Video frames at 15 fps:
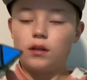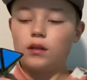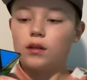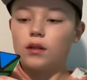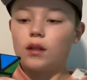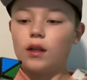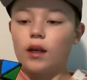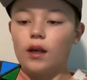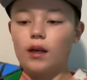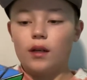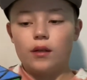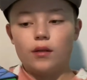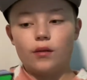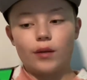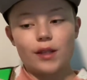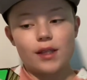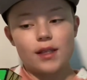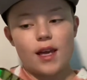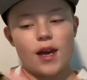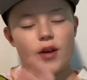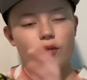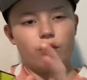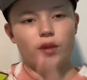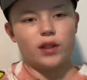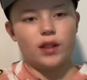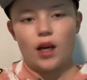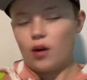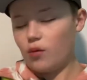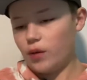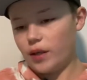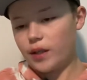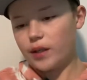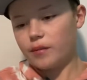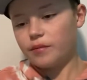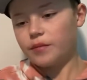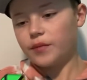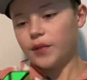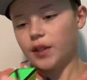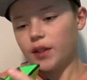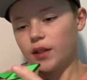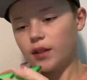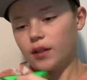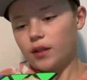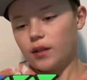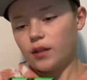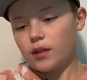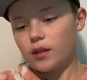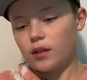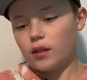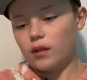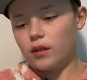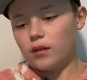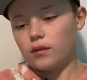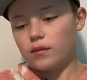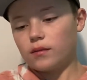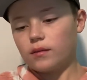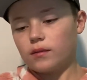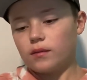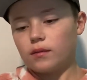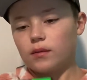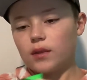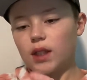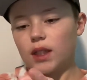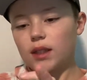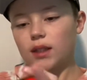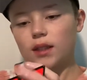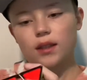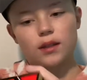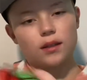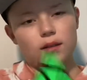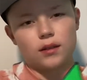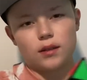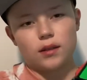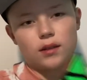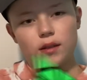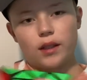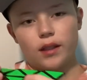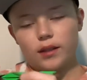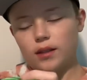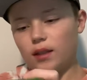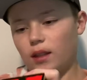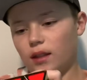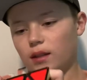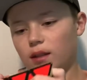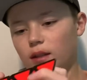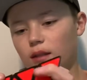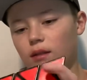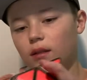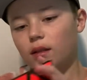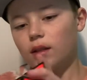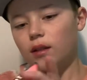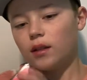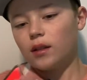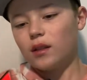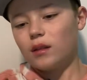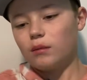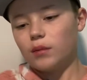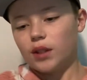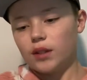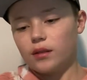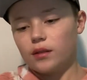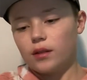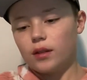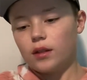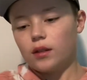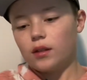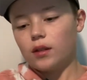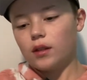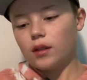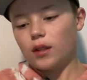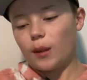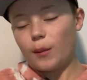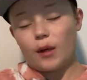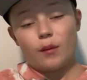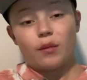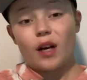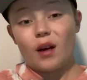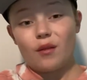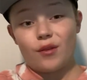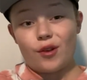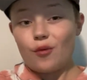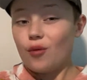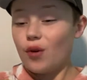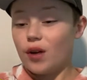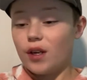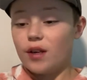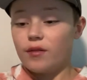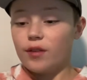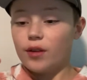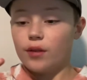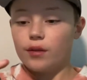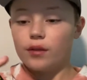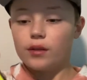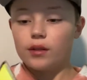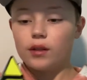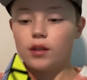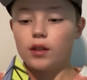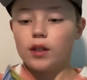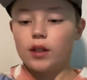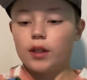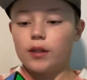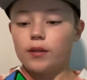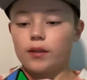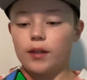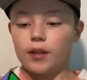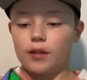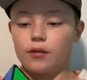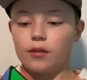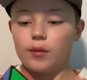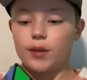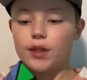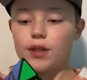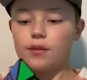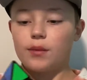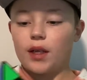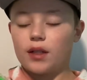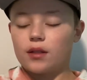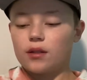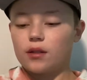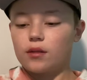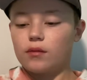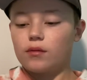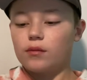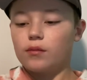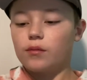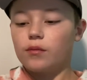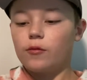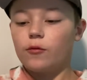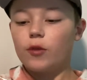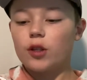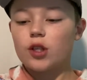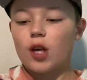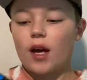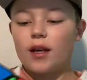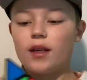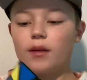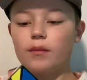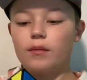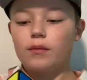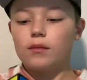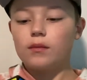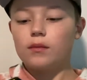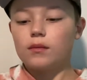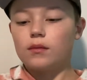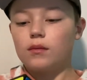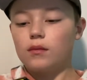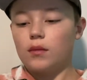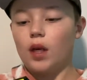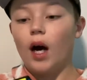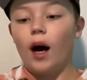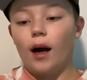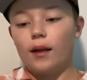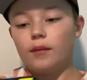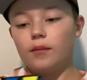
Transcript: The one side will not work, so that's kind of not good. But I mean, it probably would if you were like a Rubik's Cube master, which I am not.